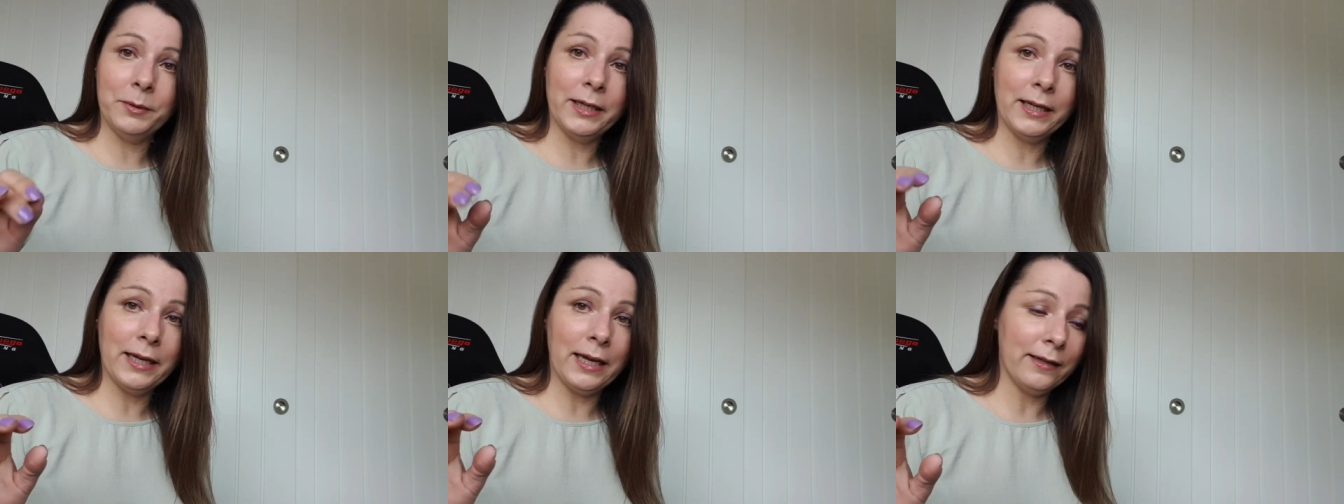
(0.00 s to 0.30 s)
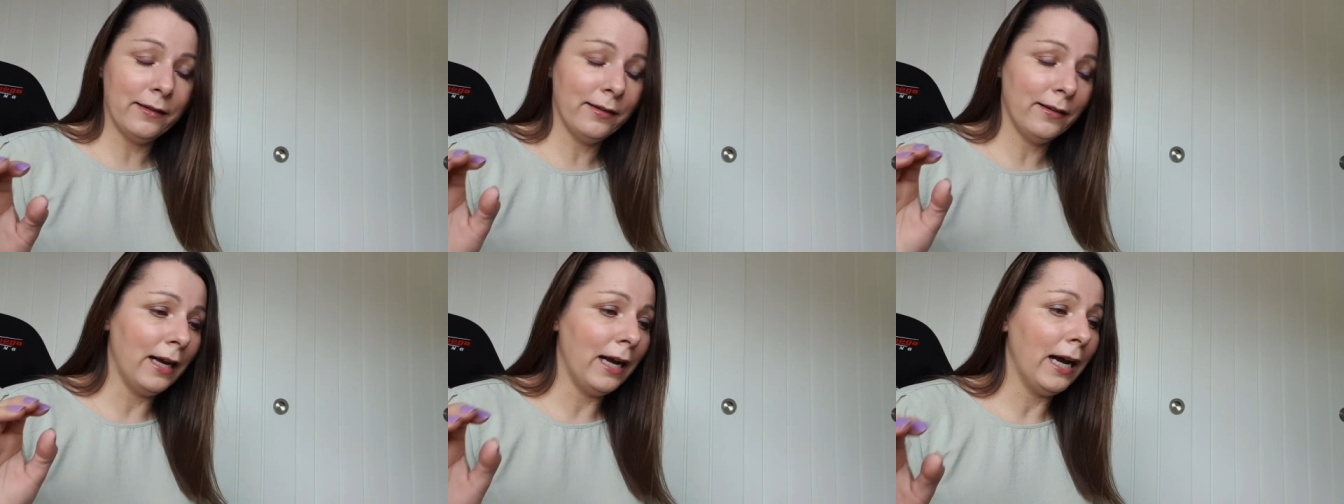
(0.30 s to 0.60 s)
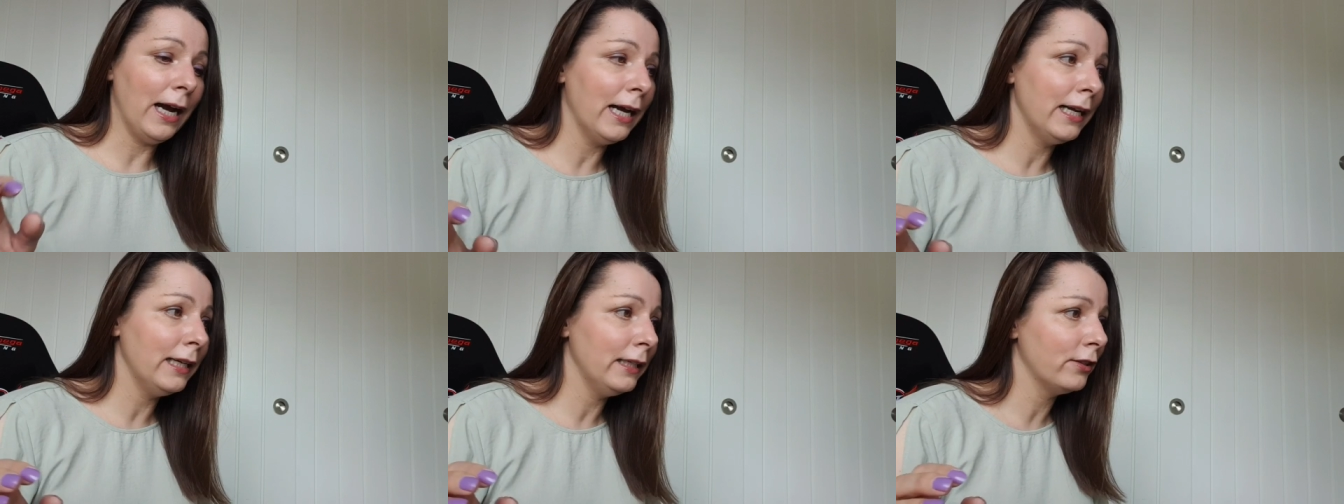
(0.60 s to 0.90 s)
when you get to
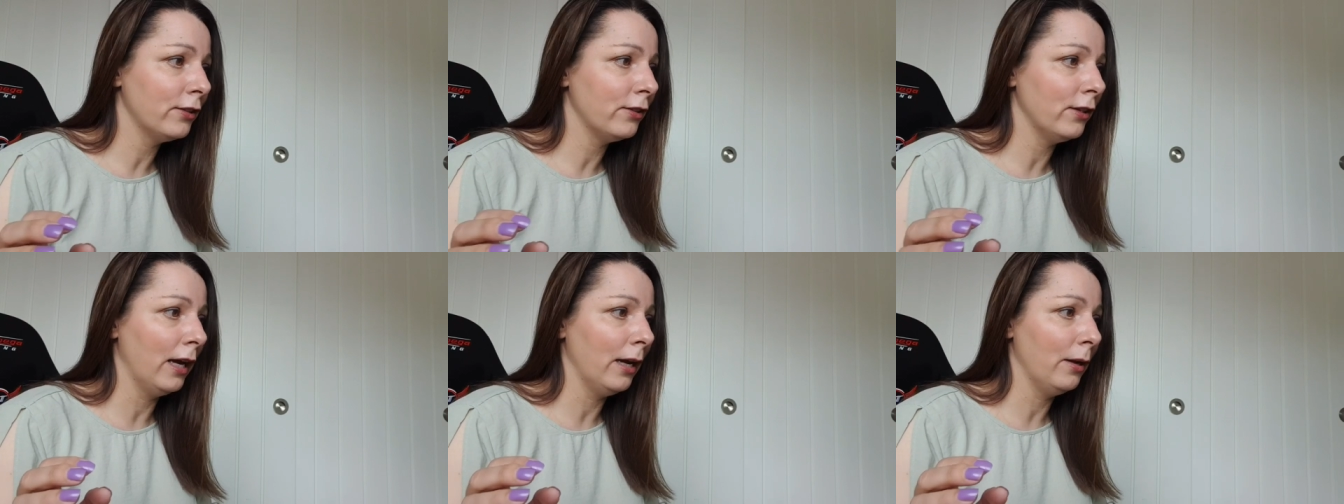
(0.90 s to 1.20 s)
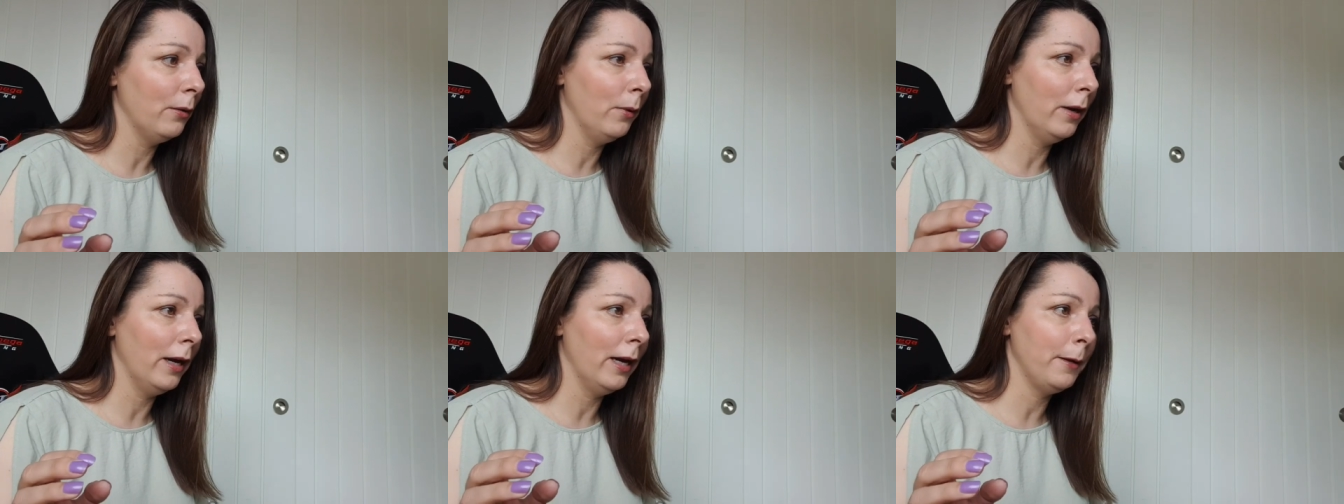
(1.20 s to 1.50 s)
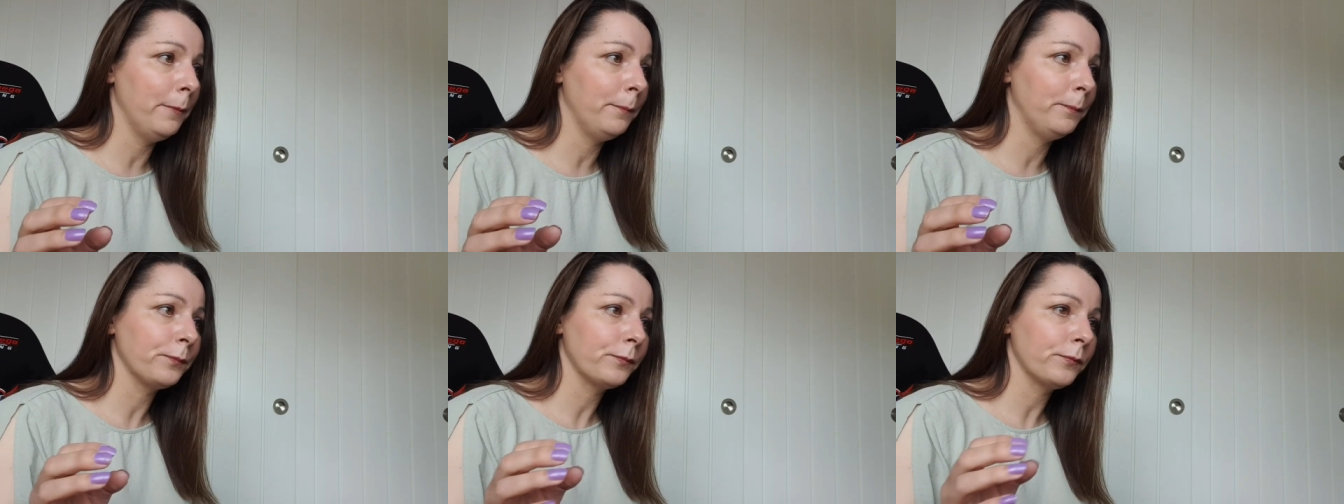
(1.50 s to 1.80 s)
that age now
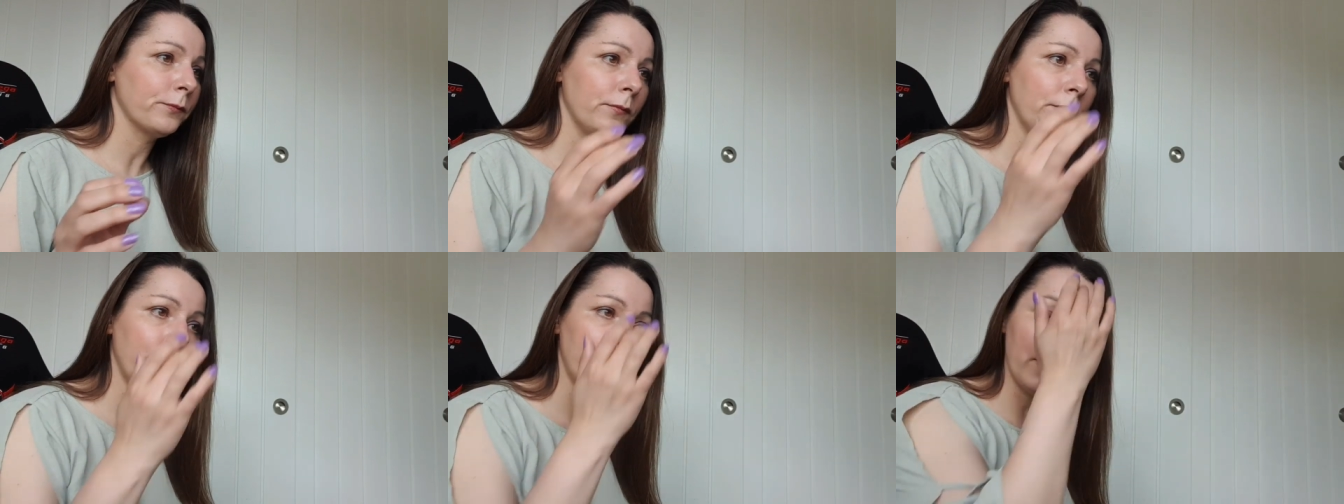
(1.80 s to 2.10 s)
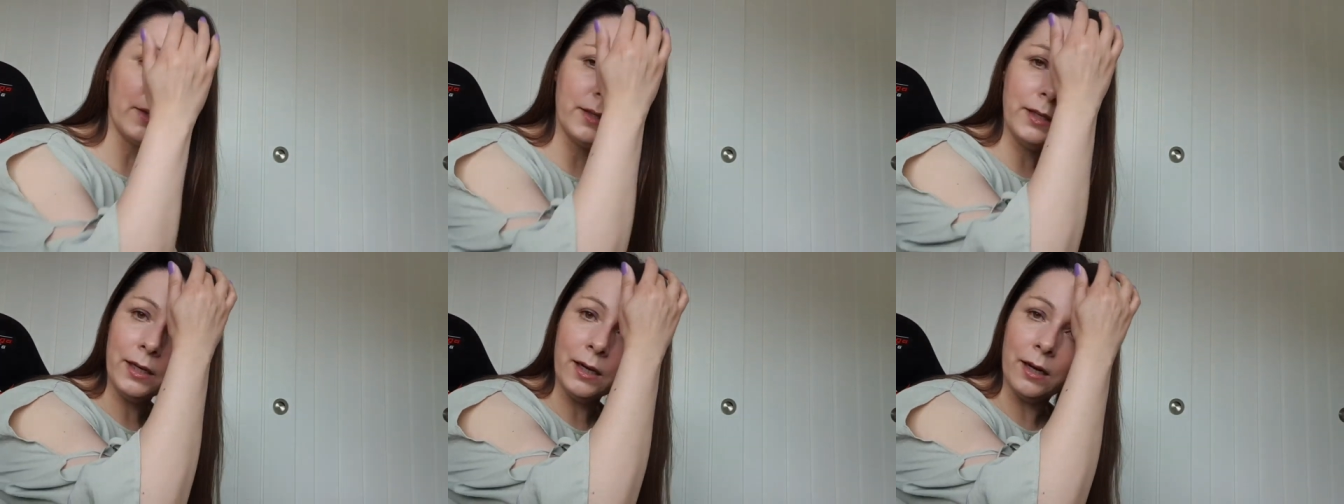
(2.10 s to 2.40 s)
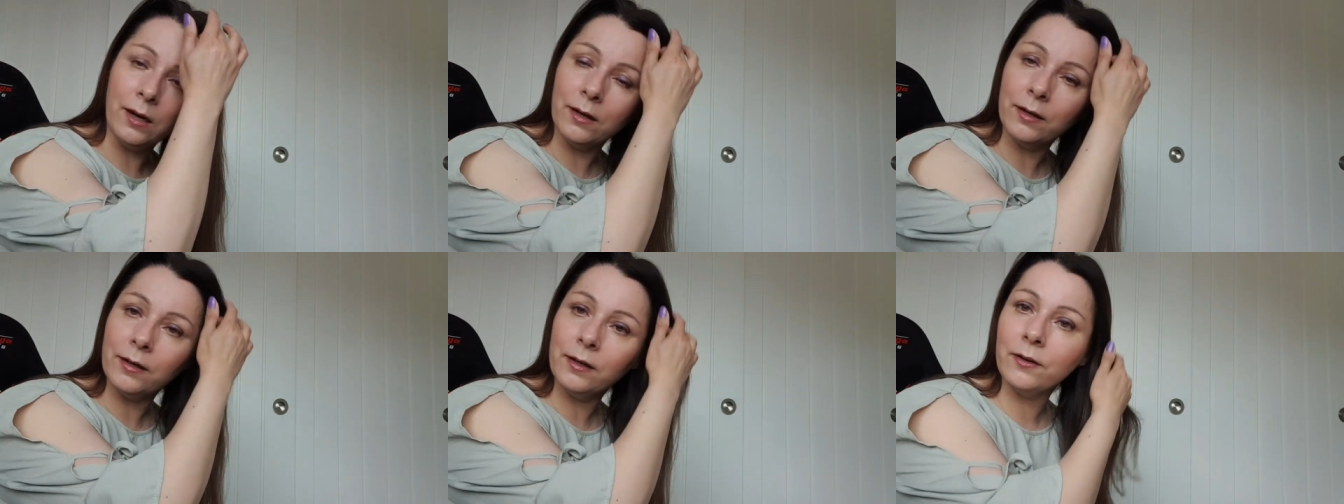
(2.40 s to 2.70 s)
where you
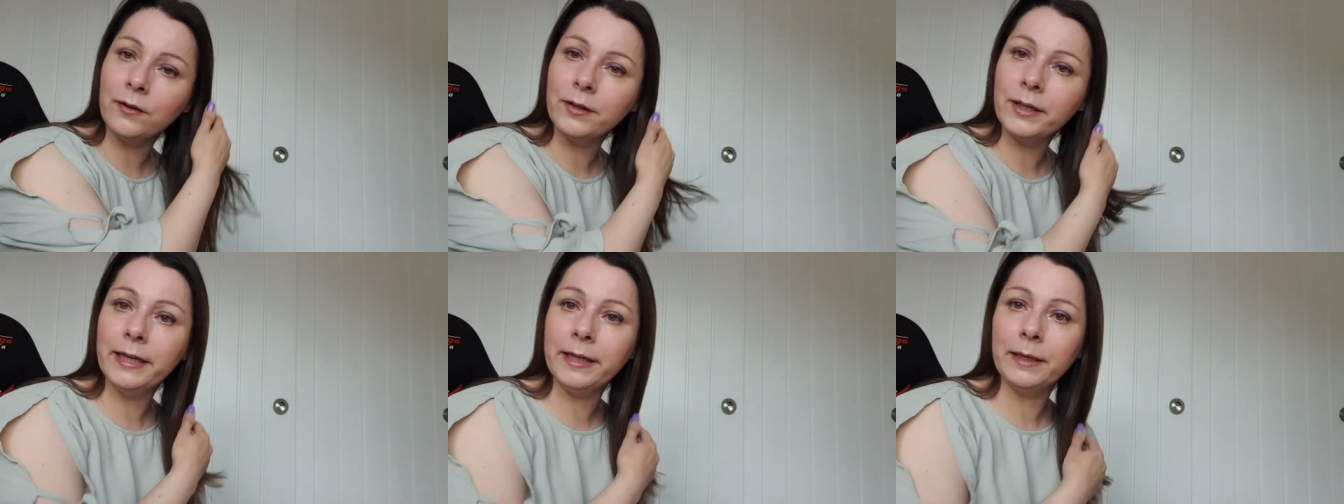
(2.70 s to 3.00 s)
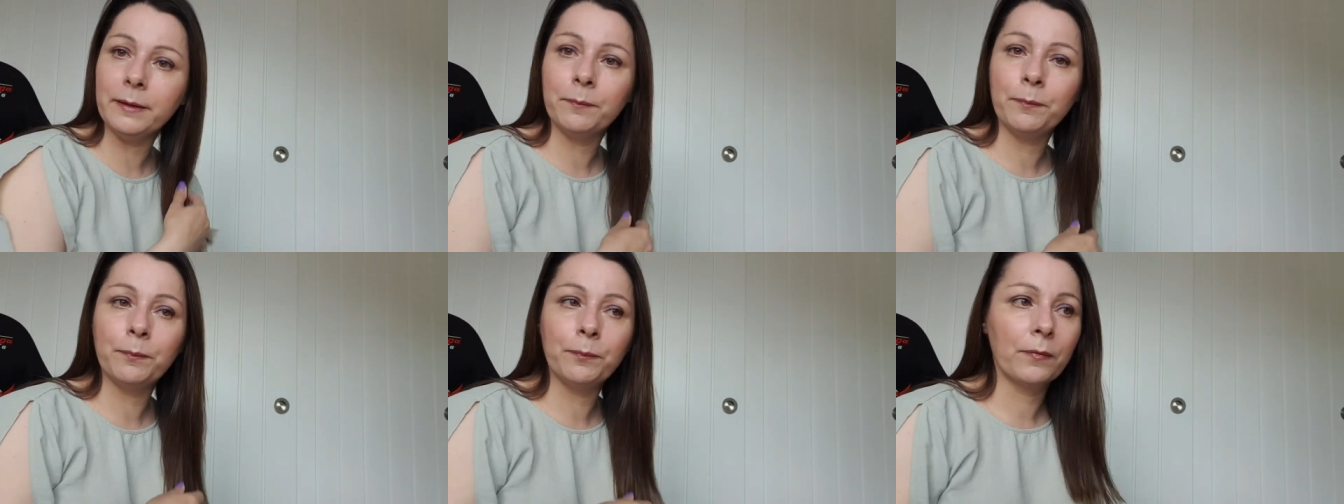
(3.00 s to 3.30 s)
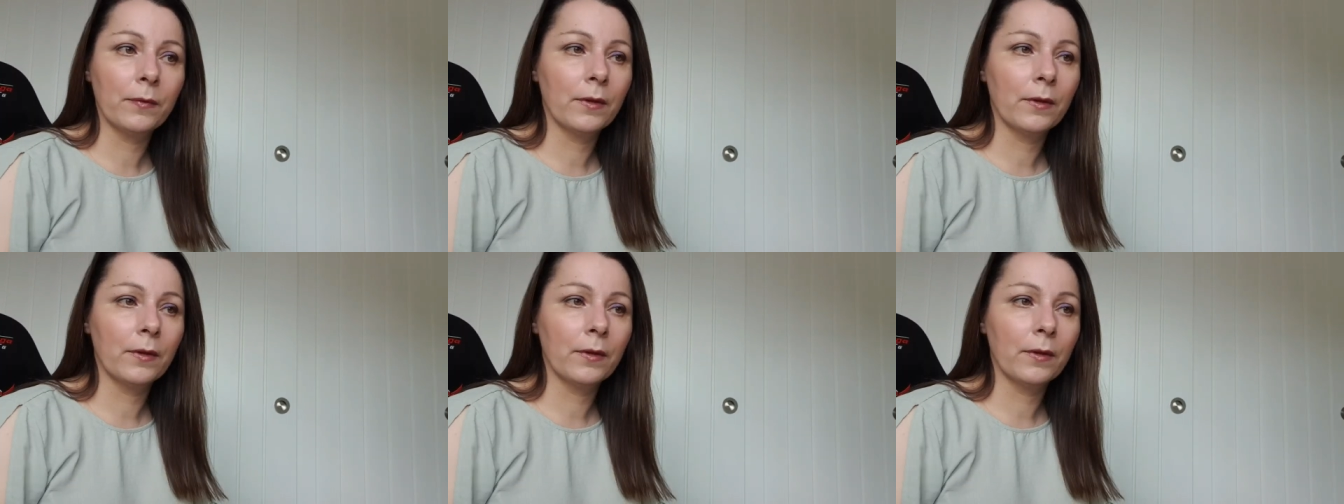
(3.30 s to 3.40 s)
can't lie in.